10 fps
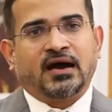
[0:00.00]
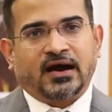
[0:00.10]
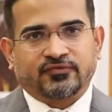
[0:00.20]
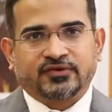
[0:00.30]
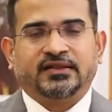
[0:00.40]

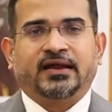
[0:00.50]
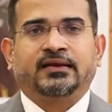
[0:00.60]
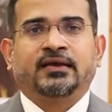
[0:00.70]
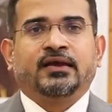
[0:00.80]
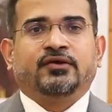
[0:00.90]
after
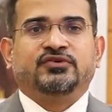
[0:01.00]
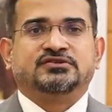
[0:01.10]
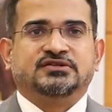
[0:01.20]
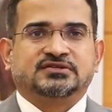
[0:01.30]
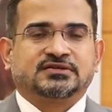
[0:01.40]
that,
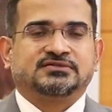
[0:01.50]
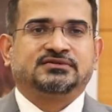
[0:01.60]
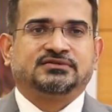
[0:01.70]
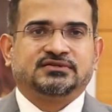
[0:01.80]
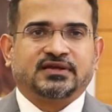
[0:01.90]
which
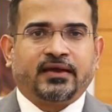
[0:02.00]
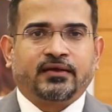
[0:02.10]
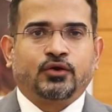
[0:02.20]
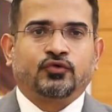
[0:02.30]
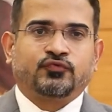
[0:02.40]
discusses this
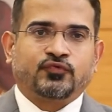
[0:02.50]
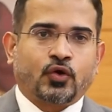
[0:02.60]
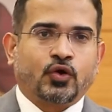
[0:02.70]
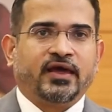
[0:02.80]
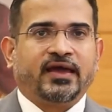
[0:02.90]
angle of fraud